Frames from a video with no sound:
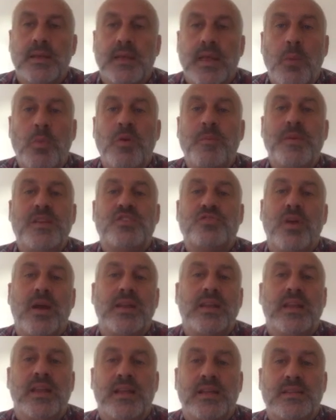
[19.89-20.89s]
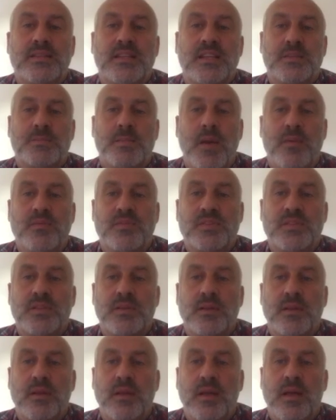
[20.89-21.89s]
Now we've been trading here 6 months
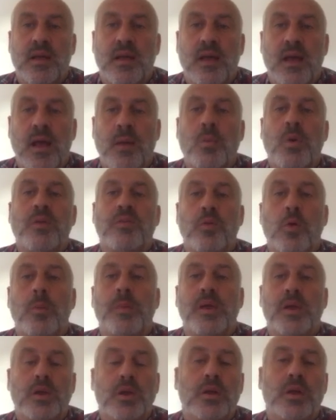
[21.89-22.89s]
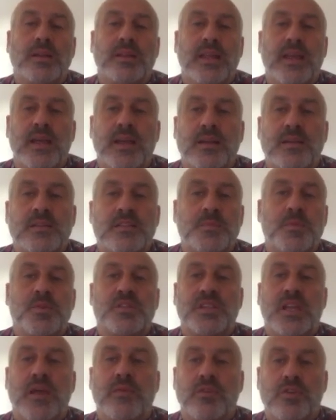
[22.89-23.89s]
and we thought it would be a good idea to put
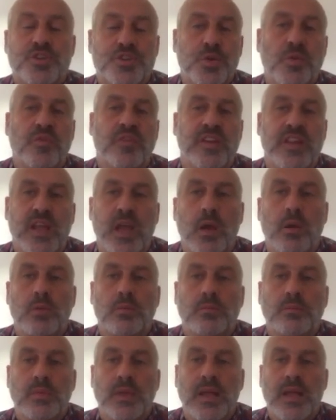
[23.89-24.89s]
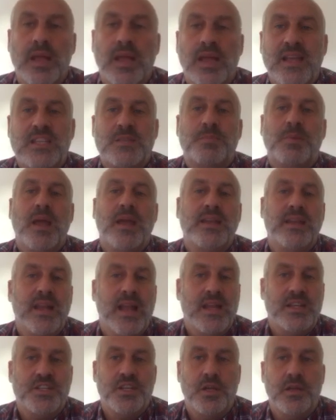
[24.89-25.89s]
together a short video explaining
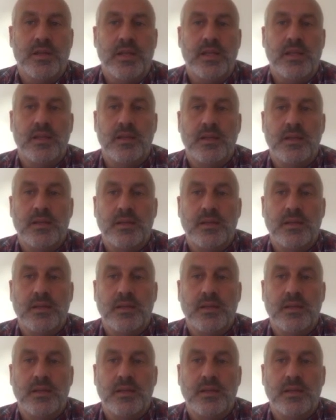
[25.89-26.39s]
our journey,